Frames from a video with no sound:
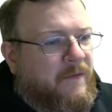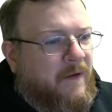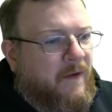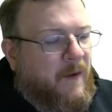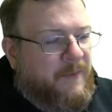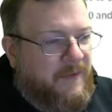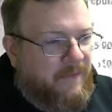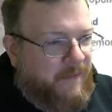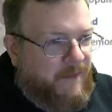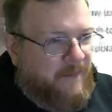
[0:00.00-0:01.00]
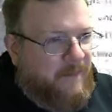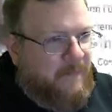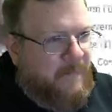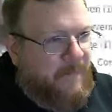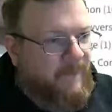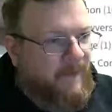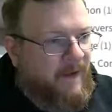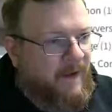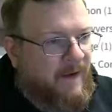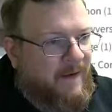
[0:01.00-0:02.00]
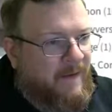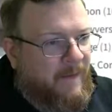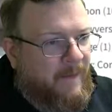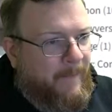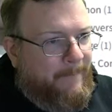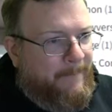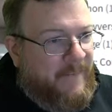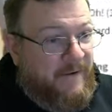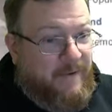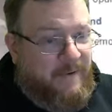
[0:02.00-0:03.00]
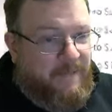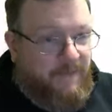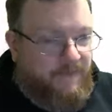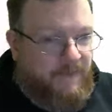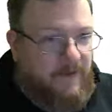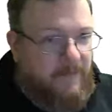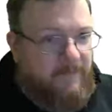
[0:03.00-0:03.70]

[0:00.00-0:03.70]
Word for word: uh, Obsidian Flames and Paradox Rift right now.